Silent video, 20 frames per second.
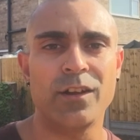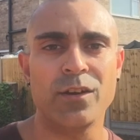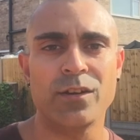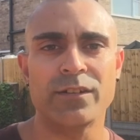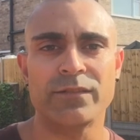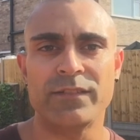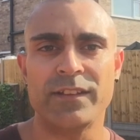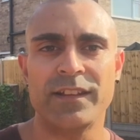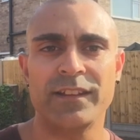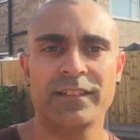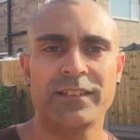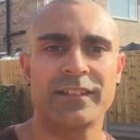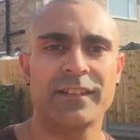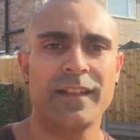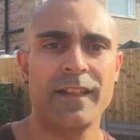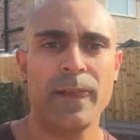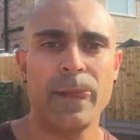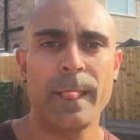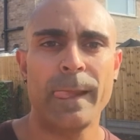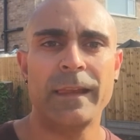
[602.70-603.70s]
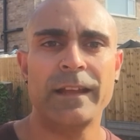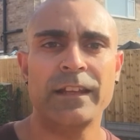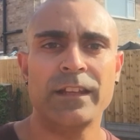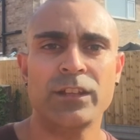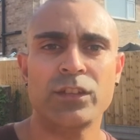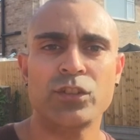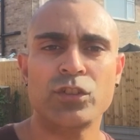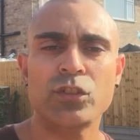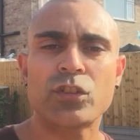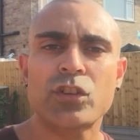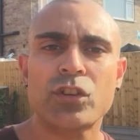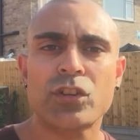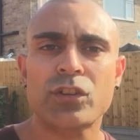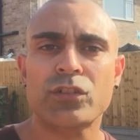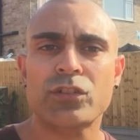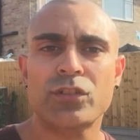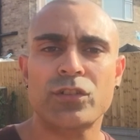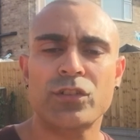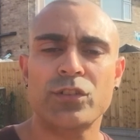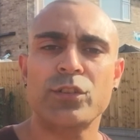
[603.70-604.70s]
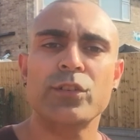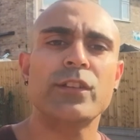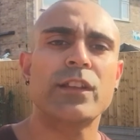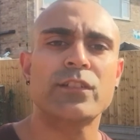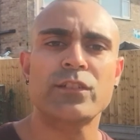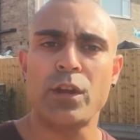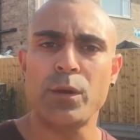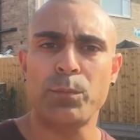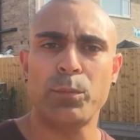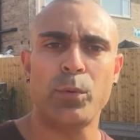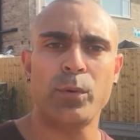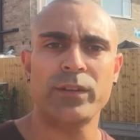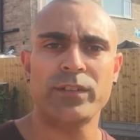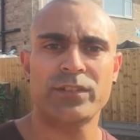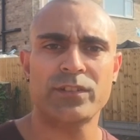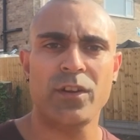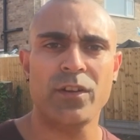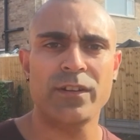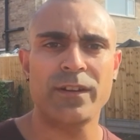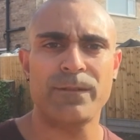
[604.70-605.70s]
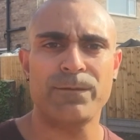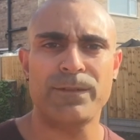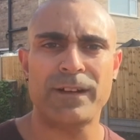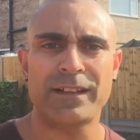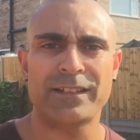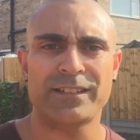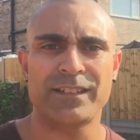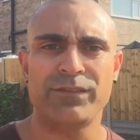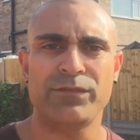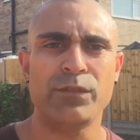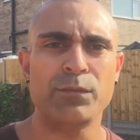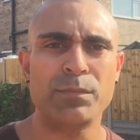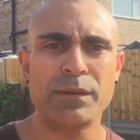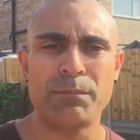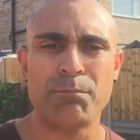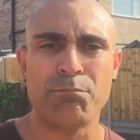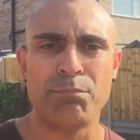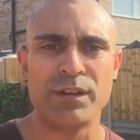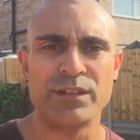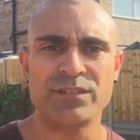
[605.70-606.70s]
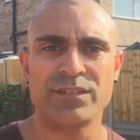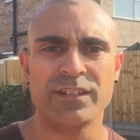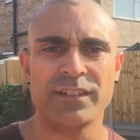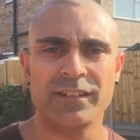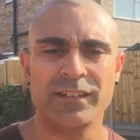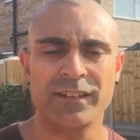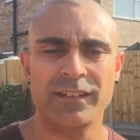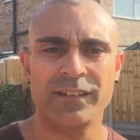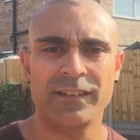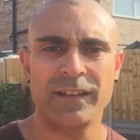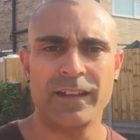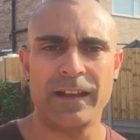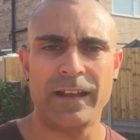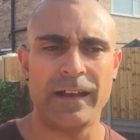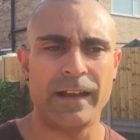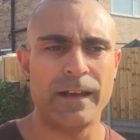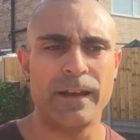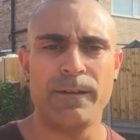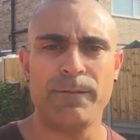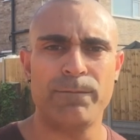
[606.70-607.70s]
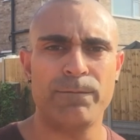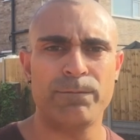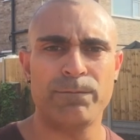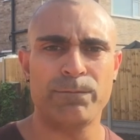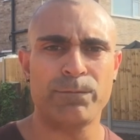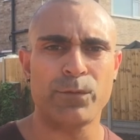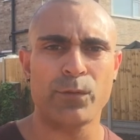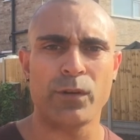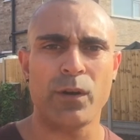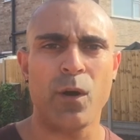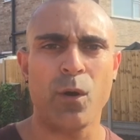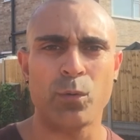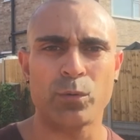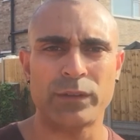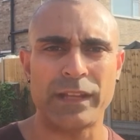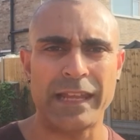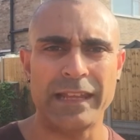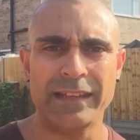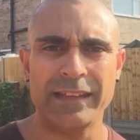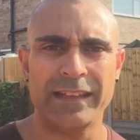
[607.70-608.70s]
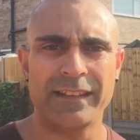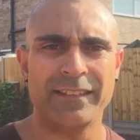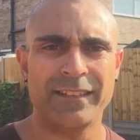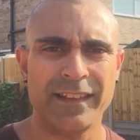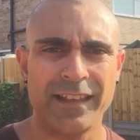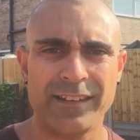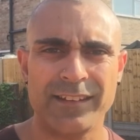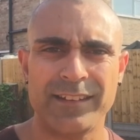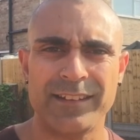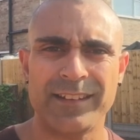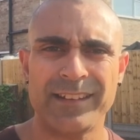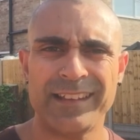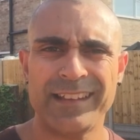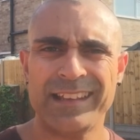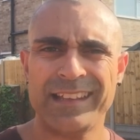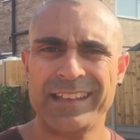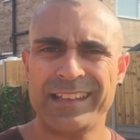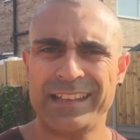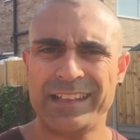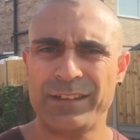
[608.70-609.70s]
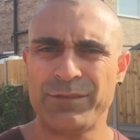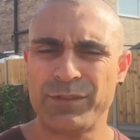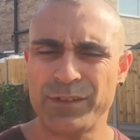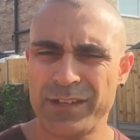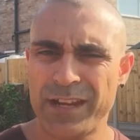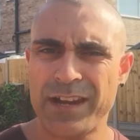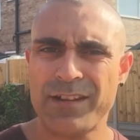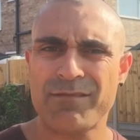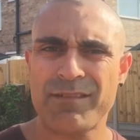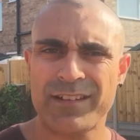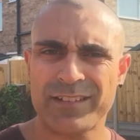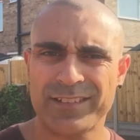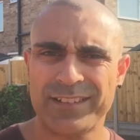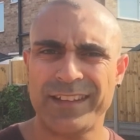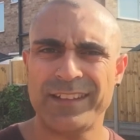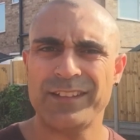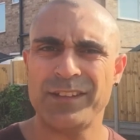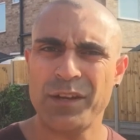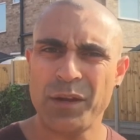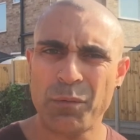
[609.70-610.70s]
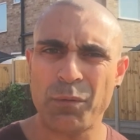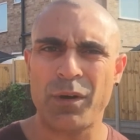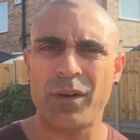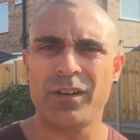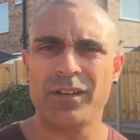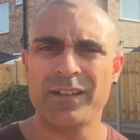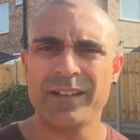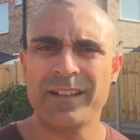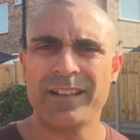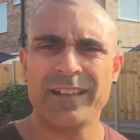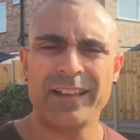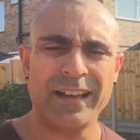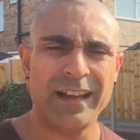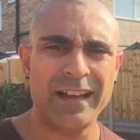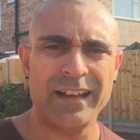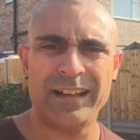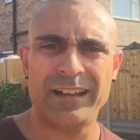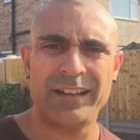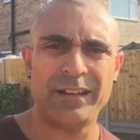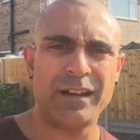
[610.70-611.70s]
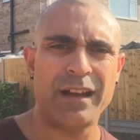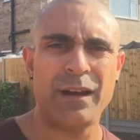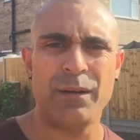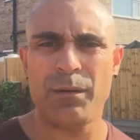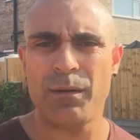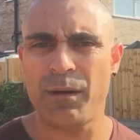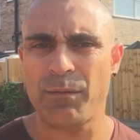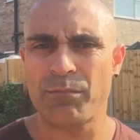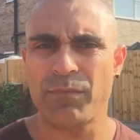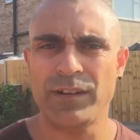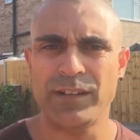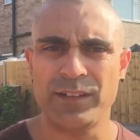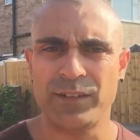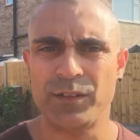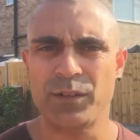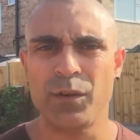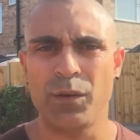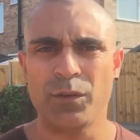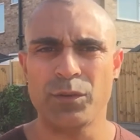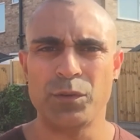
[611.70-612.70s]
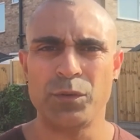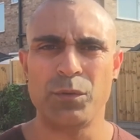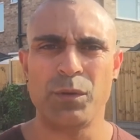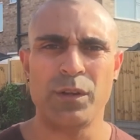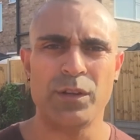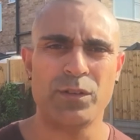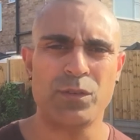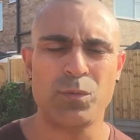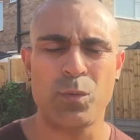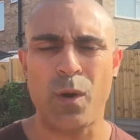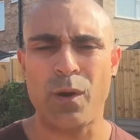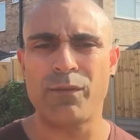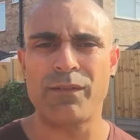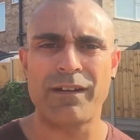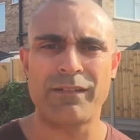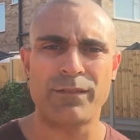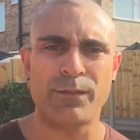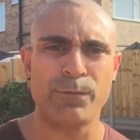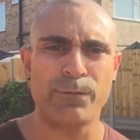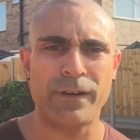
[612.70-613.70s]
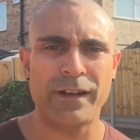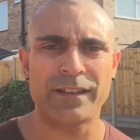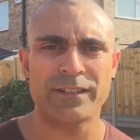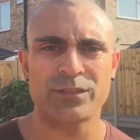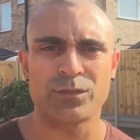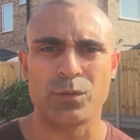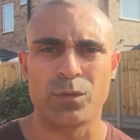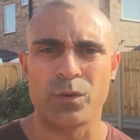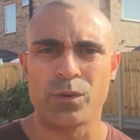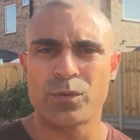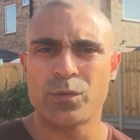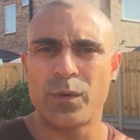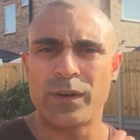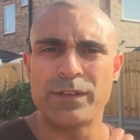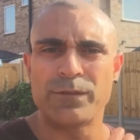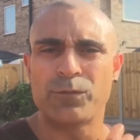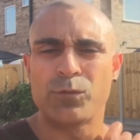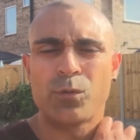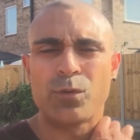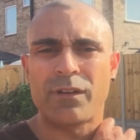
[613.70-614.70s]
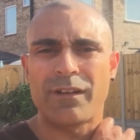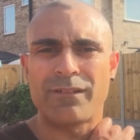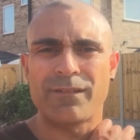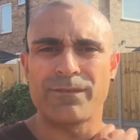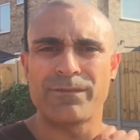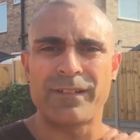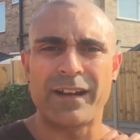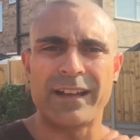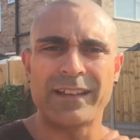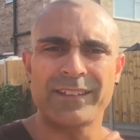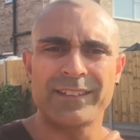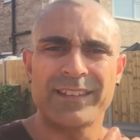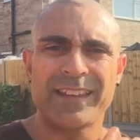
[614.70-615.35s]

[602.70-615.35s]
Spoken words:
of this. You There's no point starting a fast if you've been binging for a whole day, and then if you turn around and say, you know what, I'm ready to go and do a 12-hour fast or a 24-hour fast,